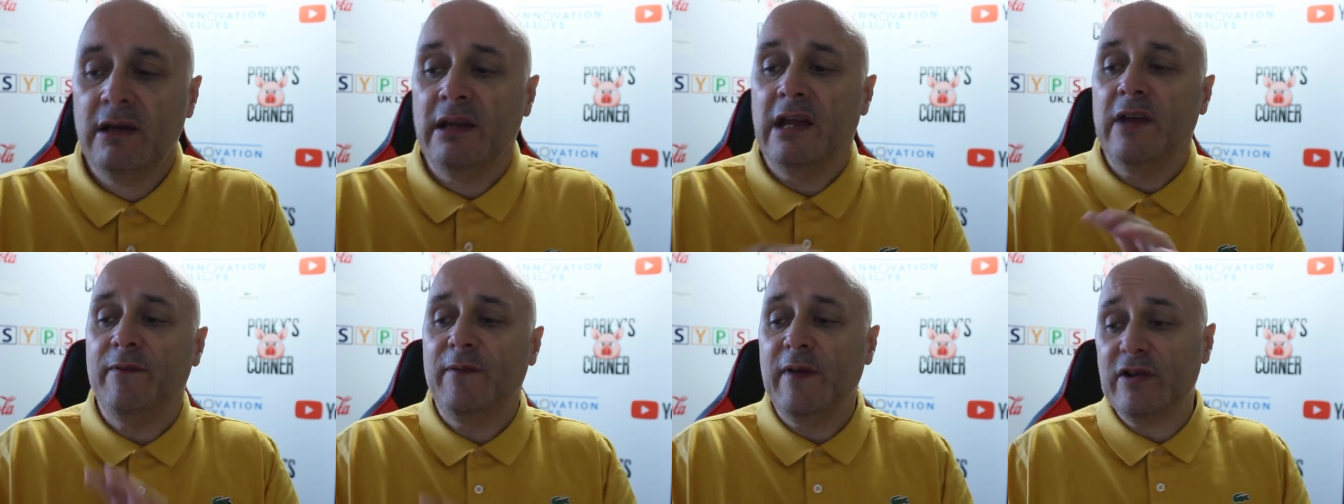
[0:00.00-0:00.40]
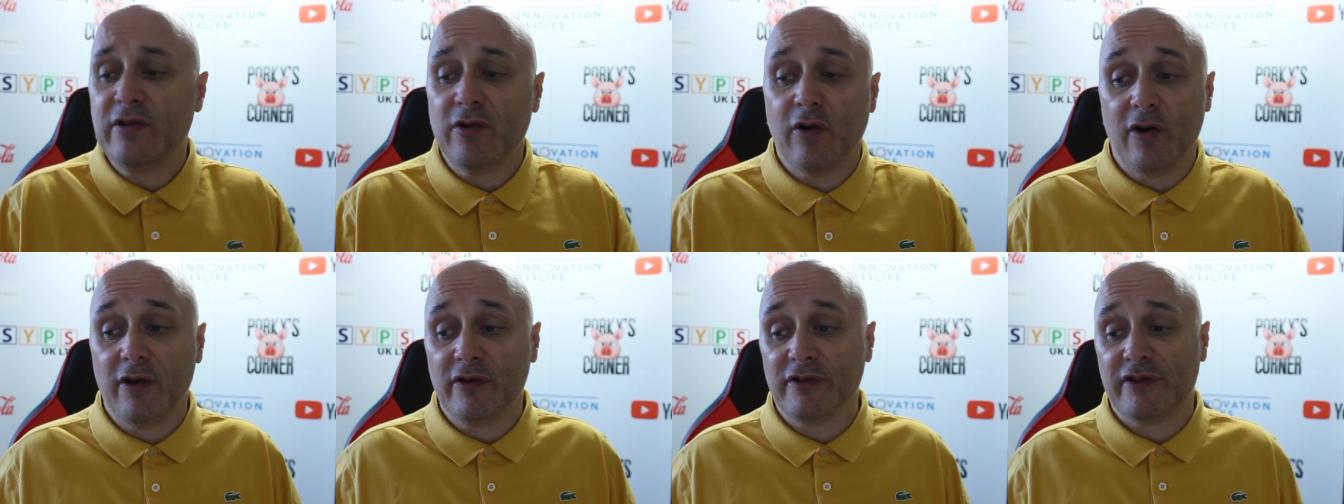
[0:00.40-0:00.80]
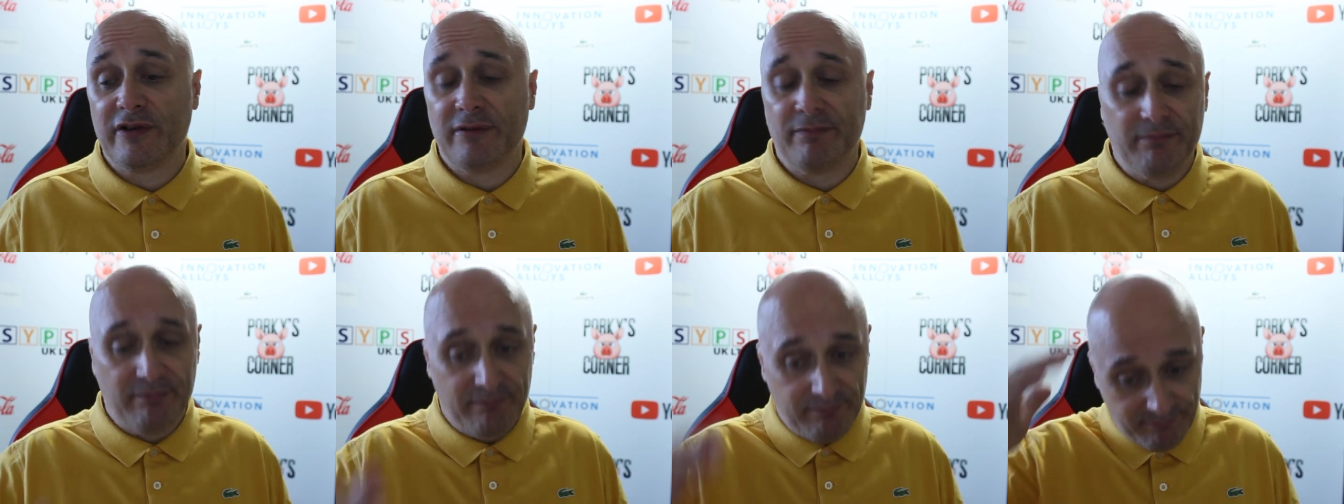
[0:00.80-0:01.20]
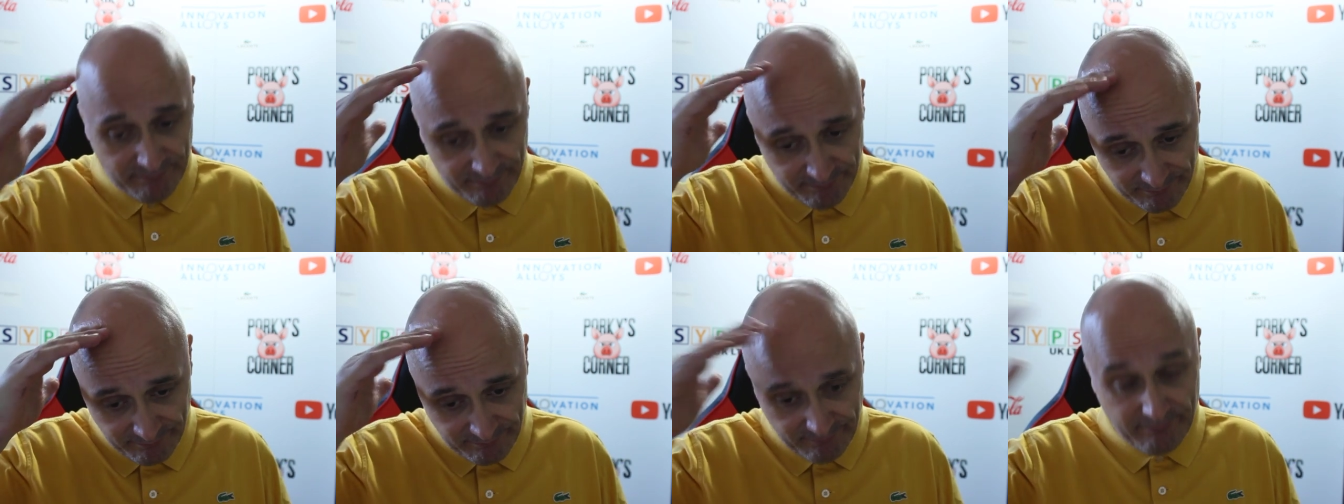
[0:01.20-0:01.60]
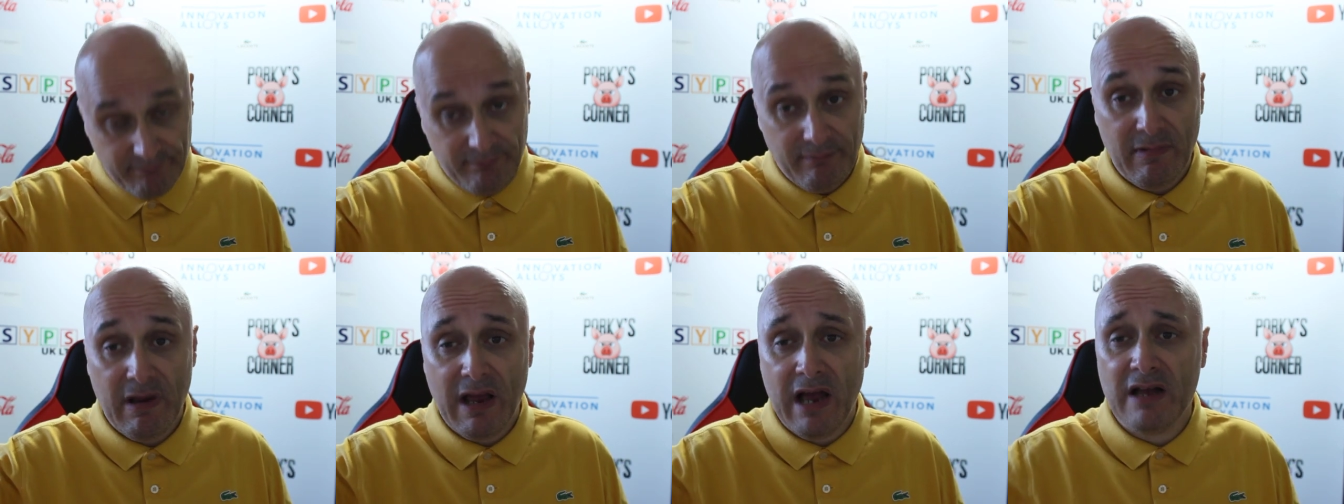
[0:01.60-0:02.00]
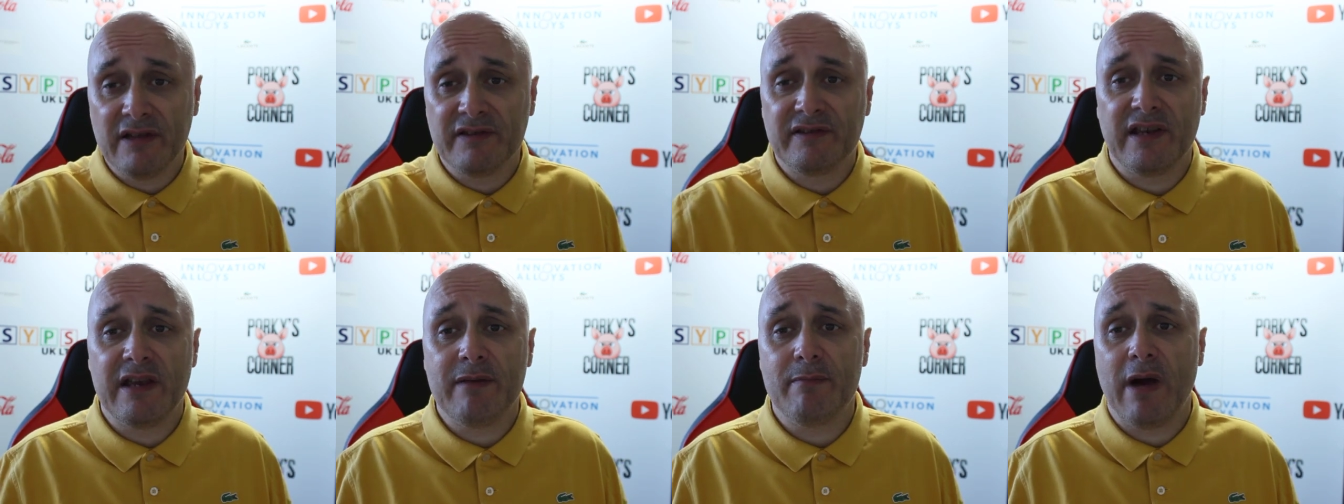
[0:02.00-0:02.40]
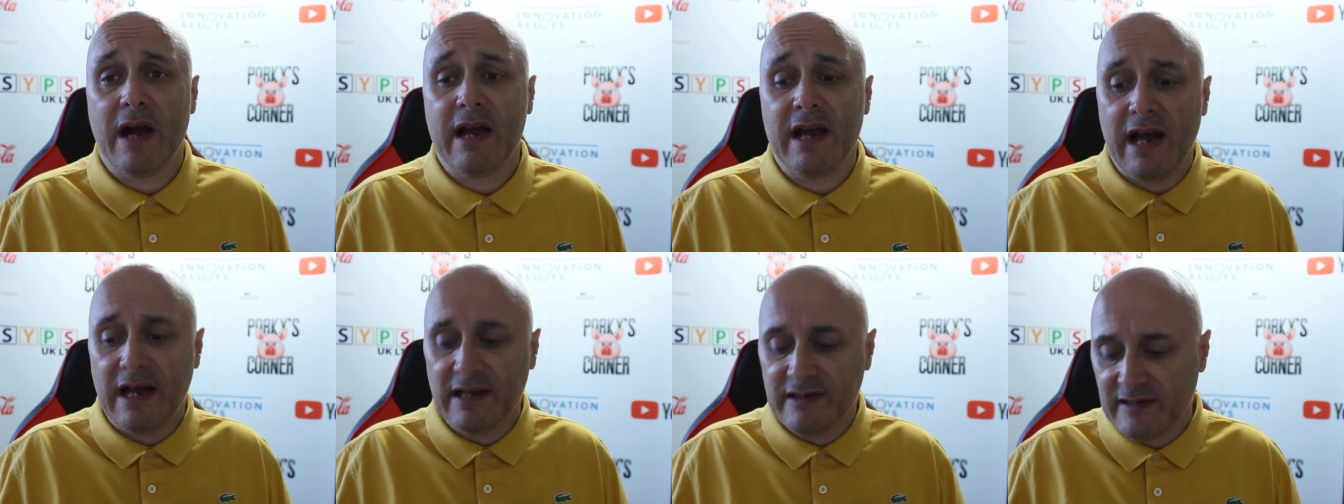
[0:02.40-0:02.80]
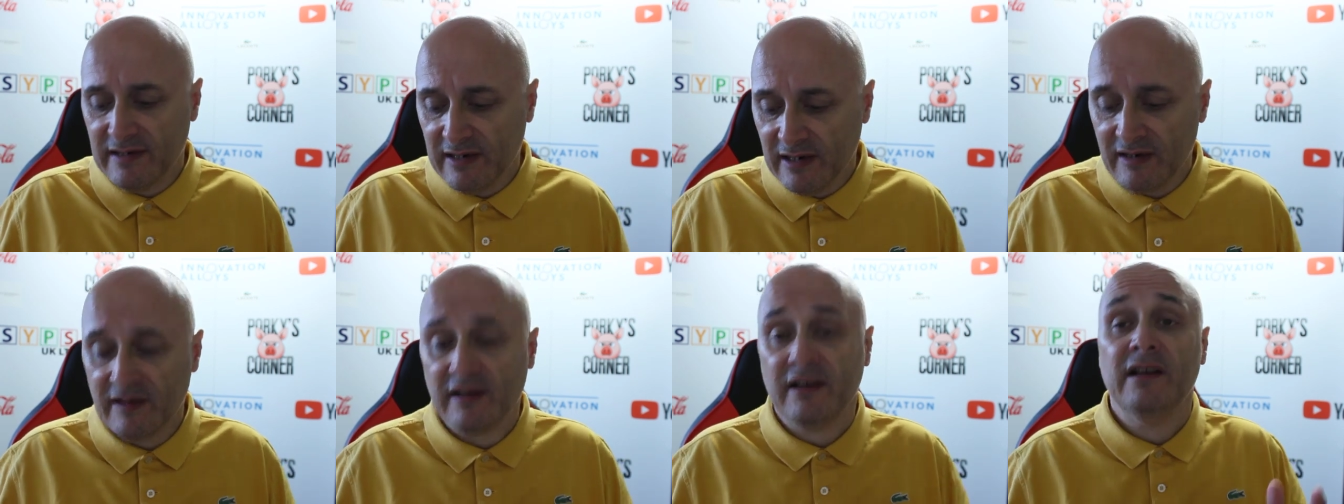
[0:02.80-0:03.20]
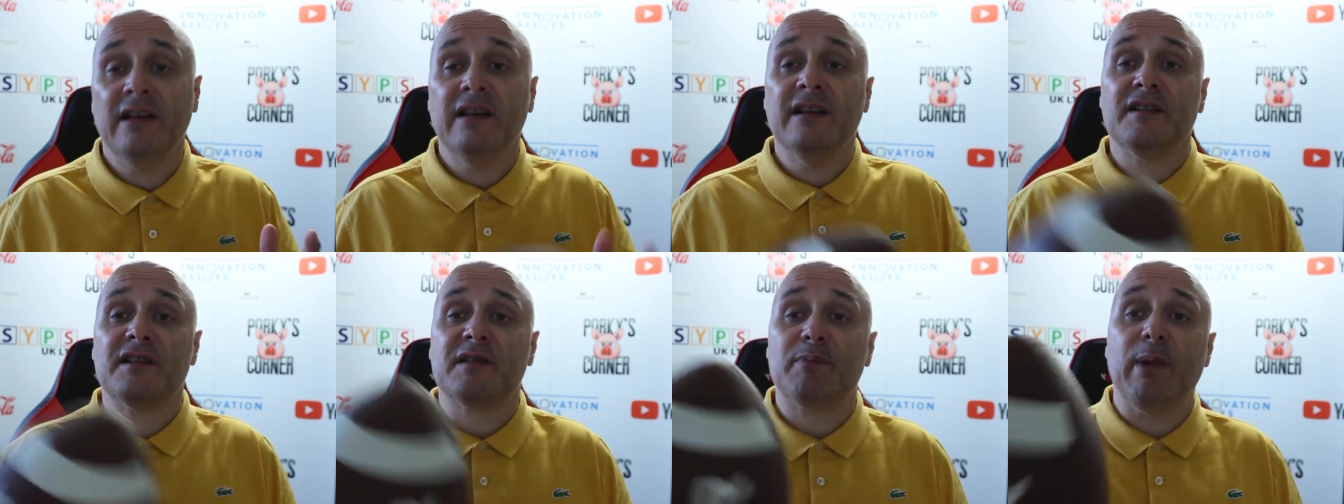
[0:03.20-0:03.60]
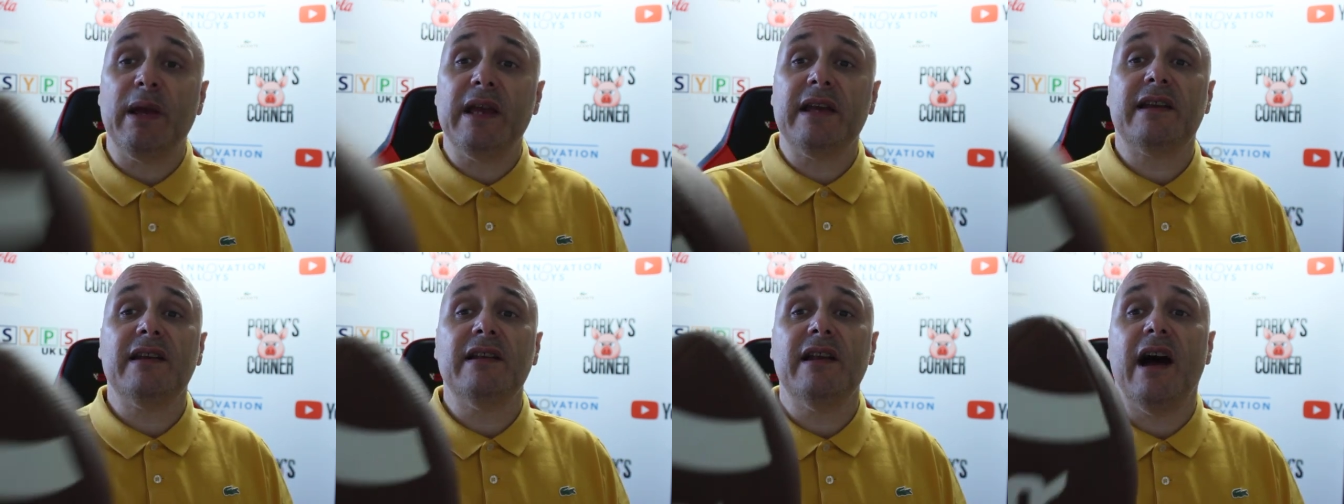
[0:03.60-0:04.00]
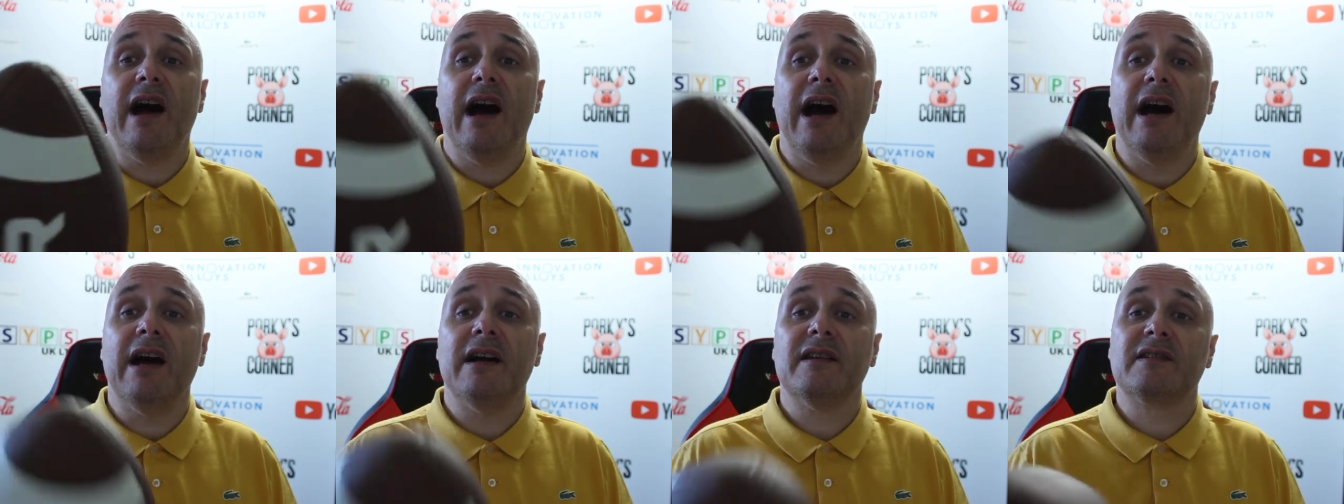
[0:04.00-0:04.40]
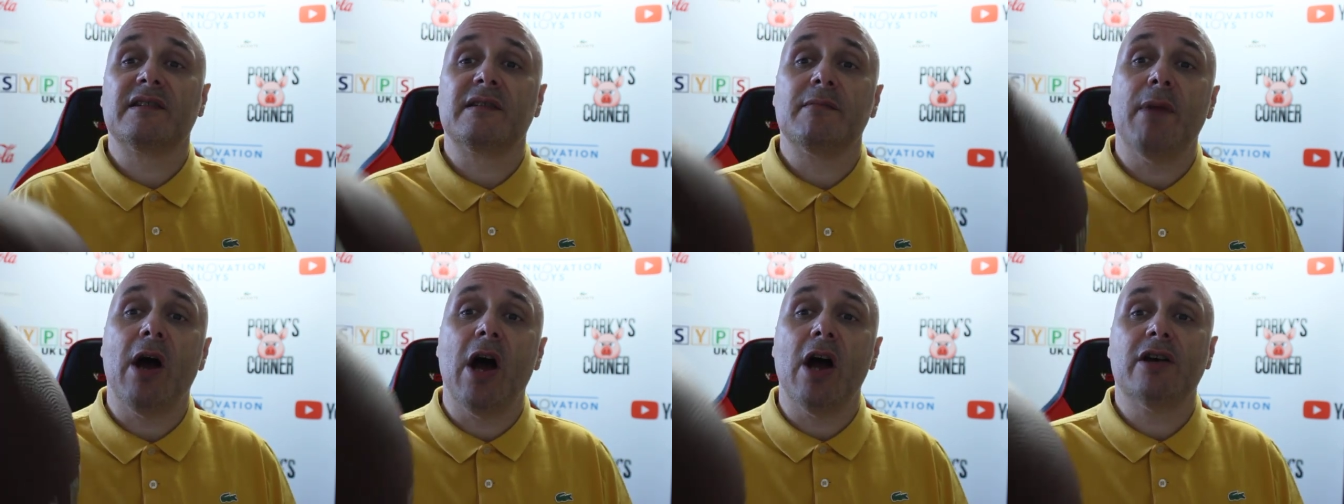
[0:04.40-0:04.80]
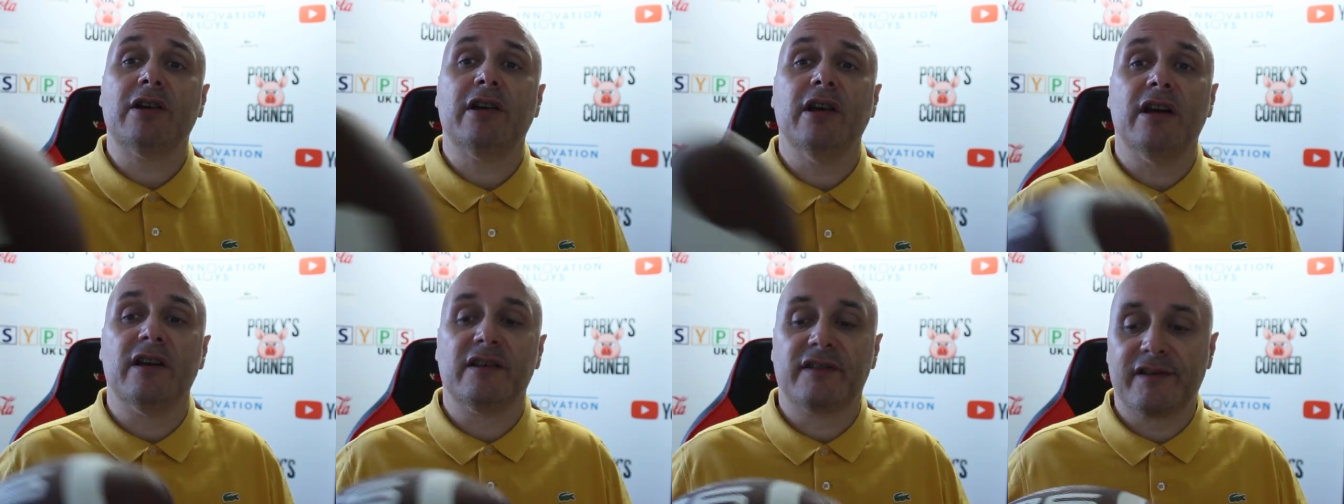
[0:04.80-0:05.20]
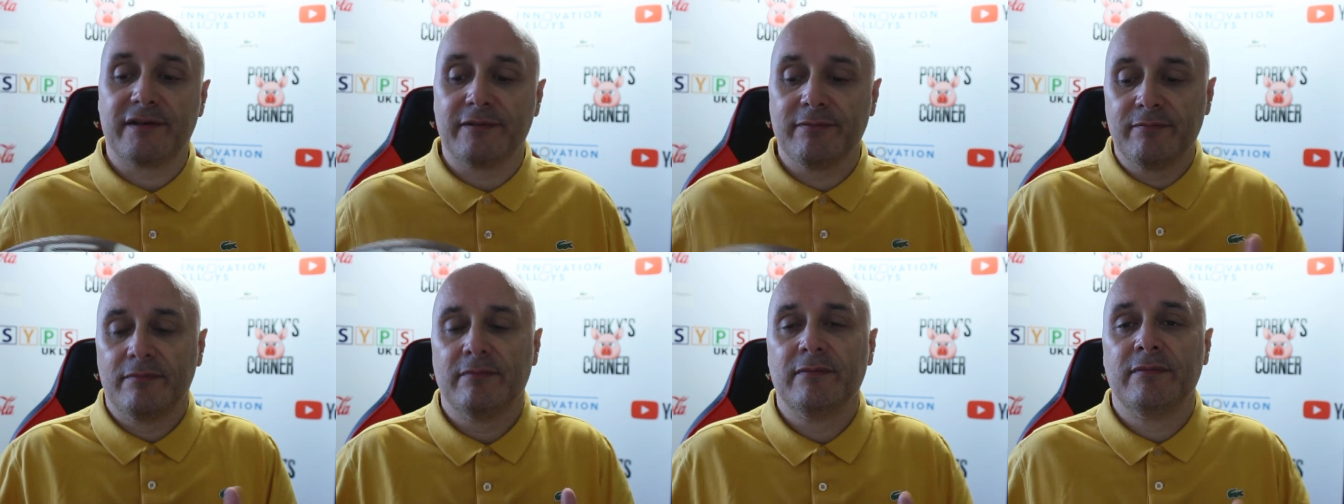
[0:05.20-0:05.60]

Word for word: If he does, I'll tip my hat to you. Speaking of hats, Marcus,